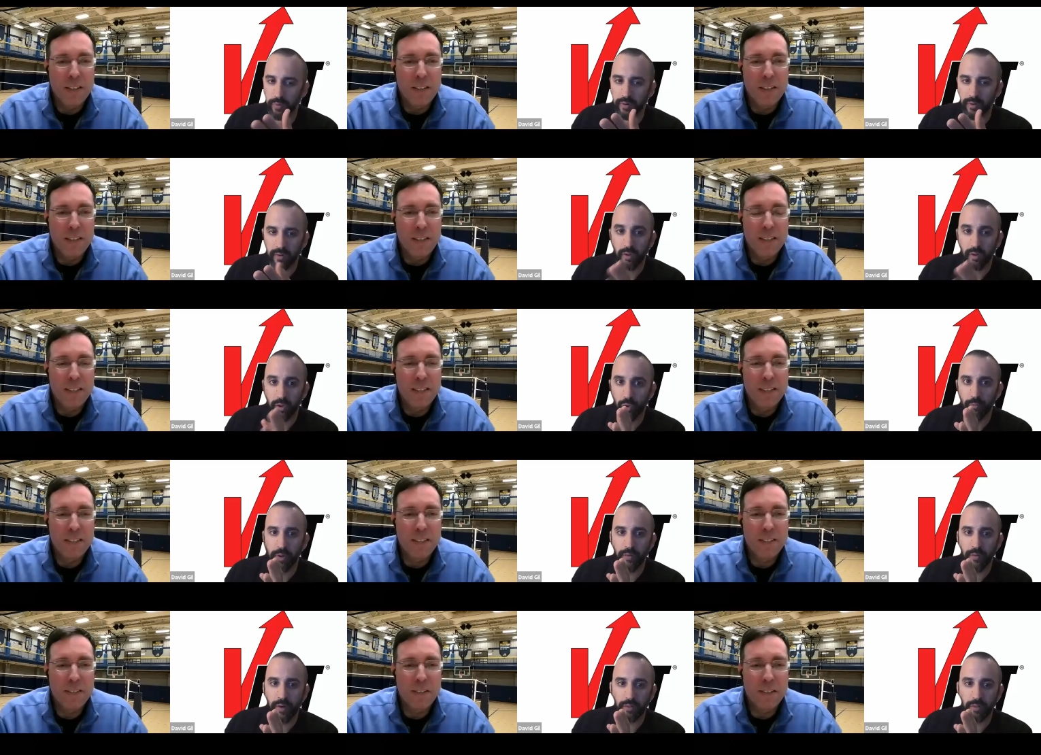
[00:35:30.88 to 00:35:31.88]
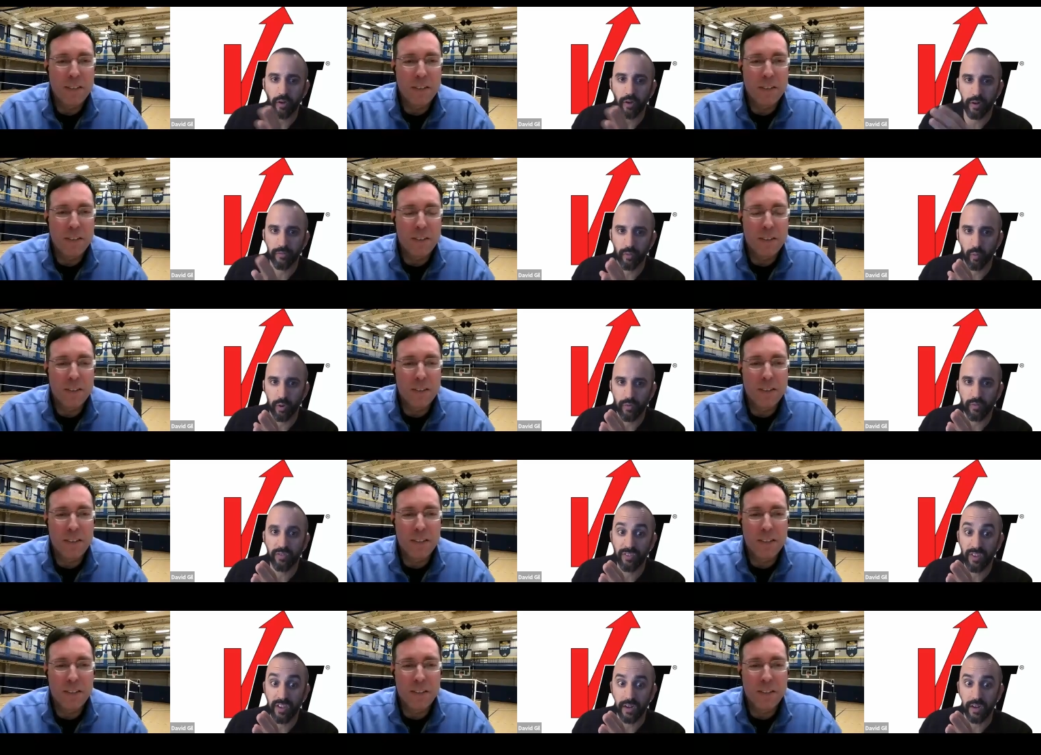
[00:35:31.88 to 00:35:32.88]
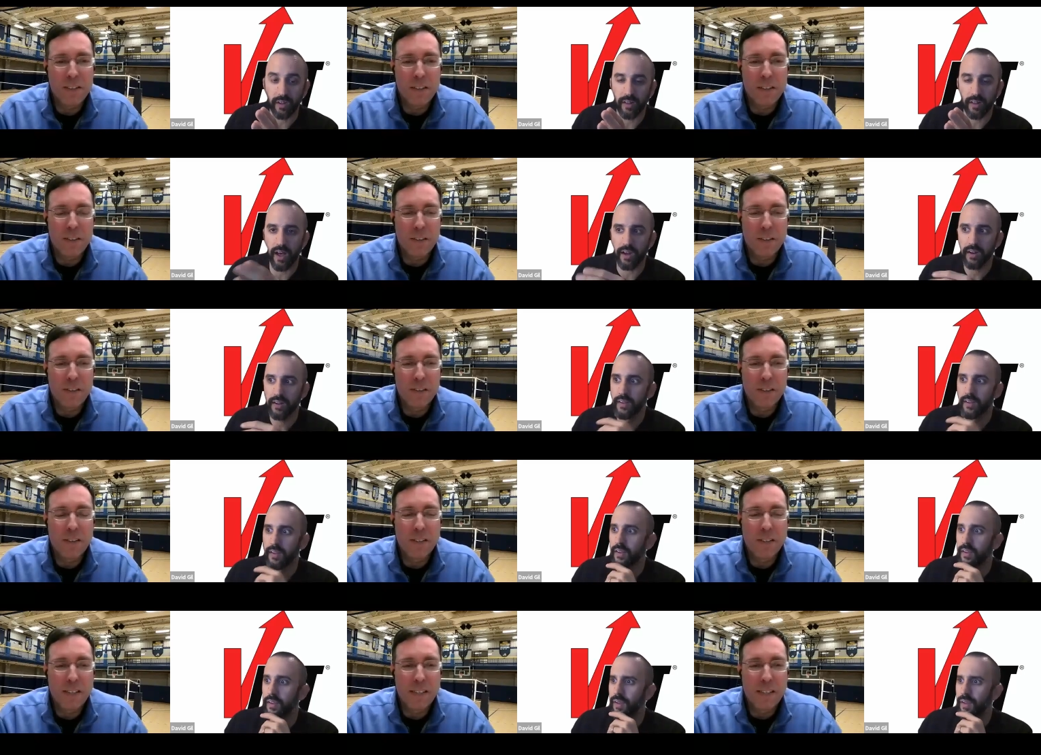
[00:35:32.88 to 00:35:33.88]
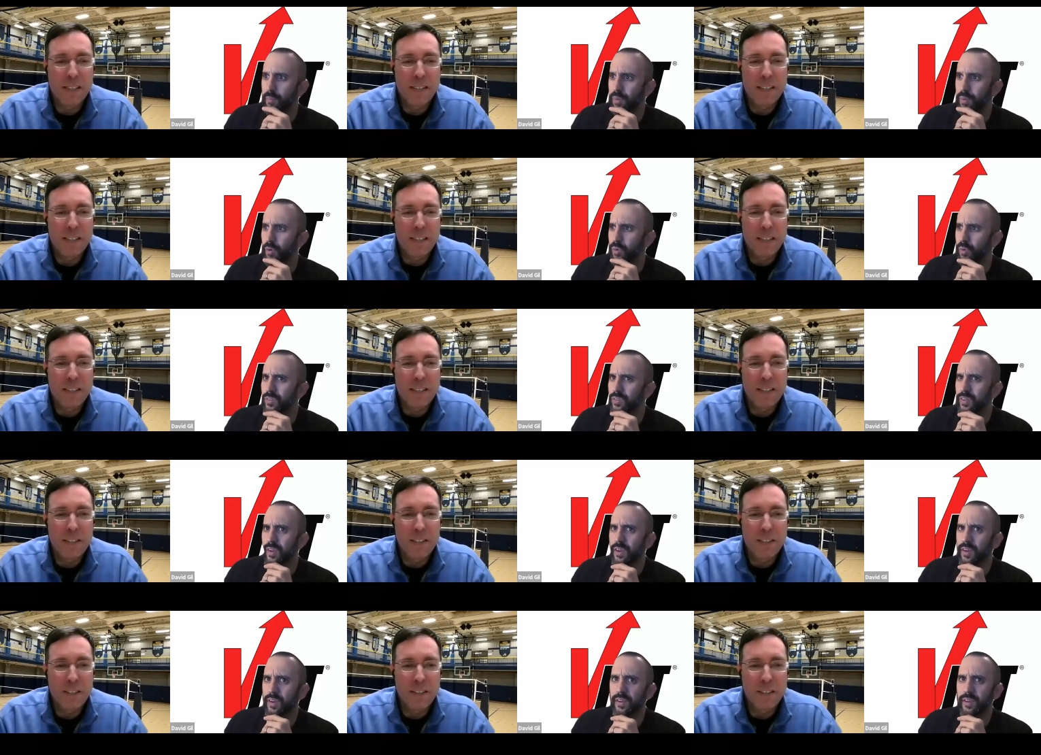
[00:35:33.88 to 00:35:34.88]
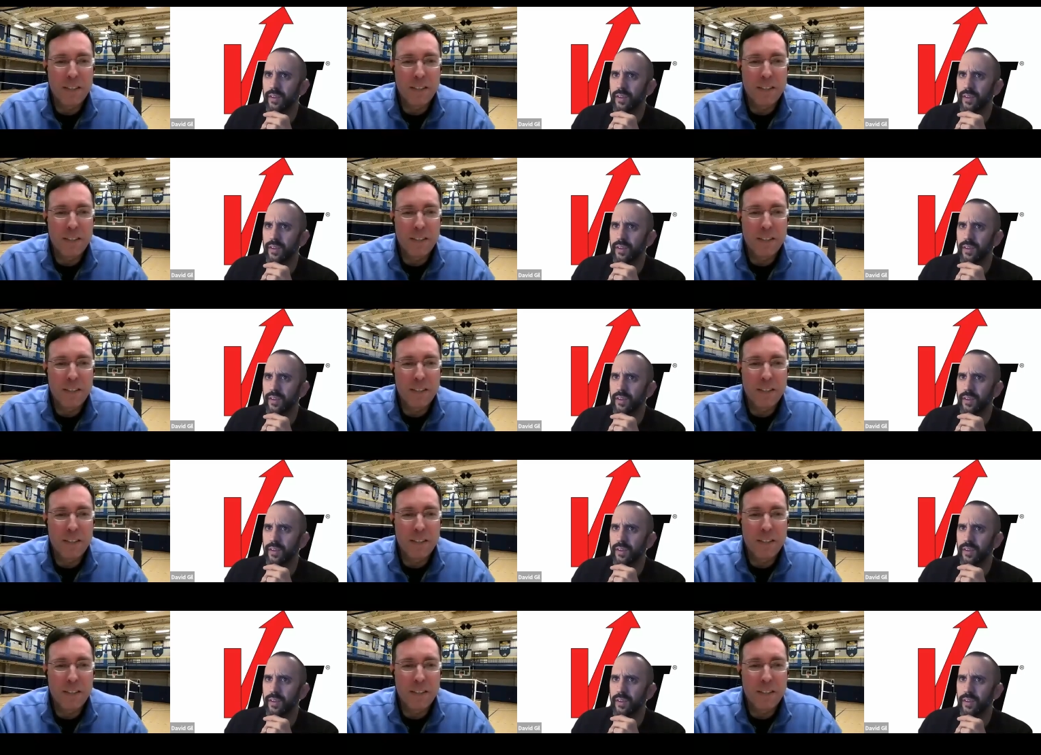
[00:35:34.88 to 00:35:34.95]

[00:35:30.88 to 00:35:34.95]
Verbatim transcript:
Speaker 1: but you've been around long enough to where you've seen it a lot. But it was a, uh,